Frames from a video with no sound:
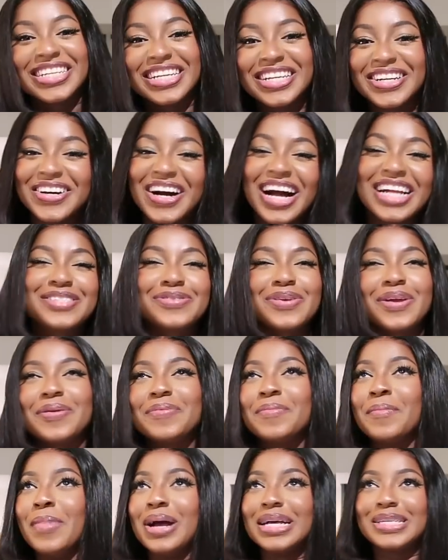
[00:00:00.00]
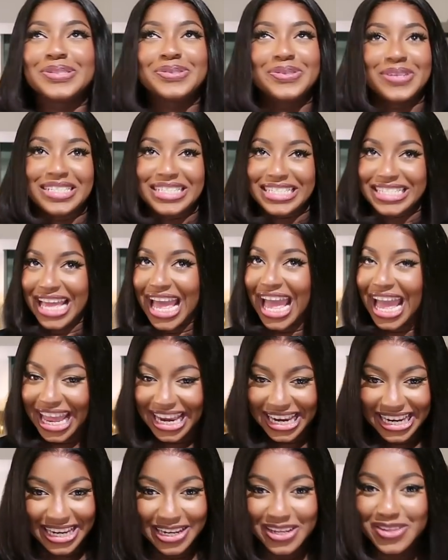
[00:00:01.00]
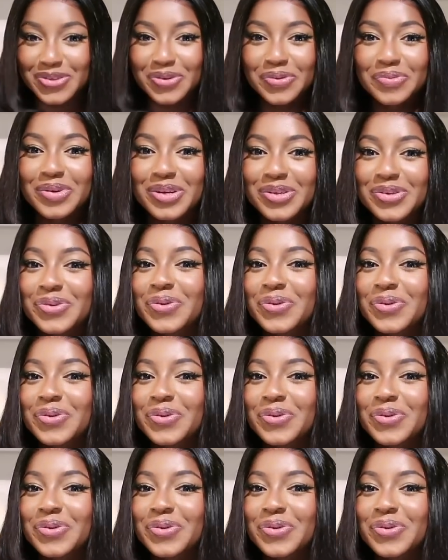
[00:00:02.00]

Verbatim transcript: You know, I just wanted to mess with his head a little bit.